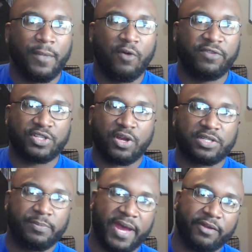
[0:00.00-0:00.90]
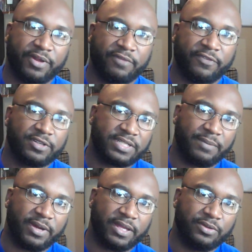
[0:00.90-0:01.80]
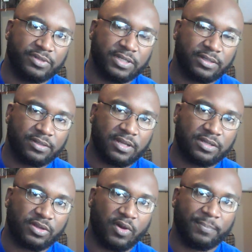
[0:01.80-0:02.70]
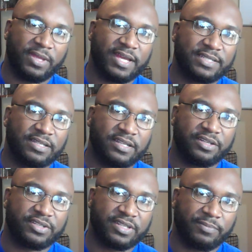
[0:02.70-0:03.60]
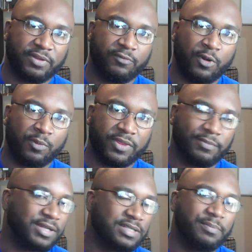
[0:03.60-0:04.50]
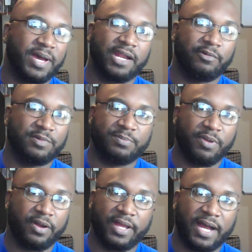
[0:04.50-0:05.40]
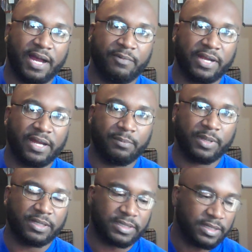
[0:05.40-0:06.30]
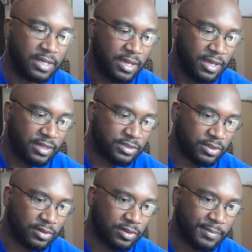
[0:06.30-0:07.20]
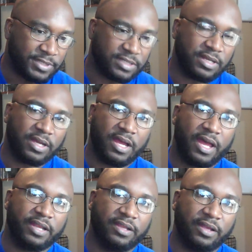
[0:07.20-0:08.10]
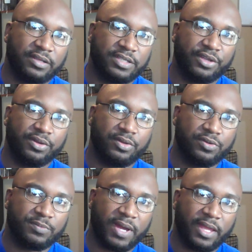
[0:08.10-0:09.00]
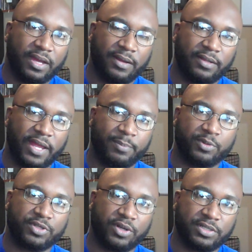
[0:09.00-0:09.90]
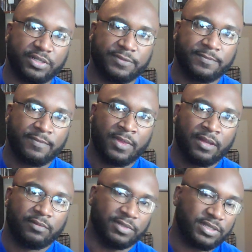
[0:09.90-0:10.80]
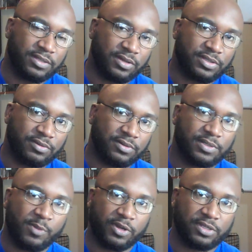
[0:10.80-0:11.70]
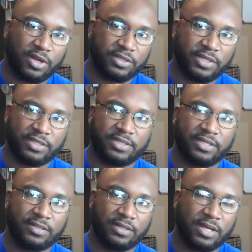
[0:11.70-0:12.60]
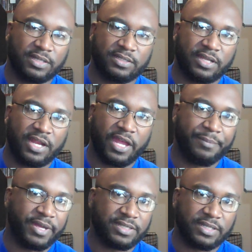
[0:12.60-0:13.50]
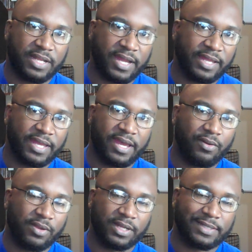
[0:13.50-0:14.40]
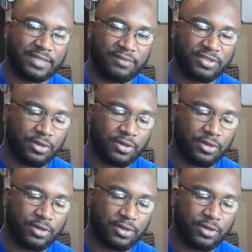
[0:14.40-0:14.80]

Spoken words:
Overcharged the battery the first time I used it, so I'm guessing that there's something wrong with it, because the battery was burning hot when I unplugged it. So I'm just going to go ahead and continue to use my LiPo charger, which is also a smart charger in a sense. It does NIMH and iCAD, all of that stuff.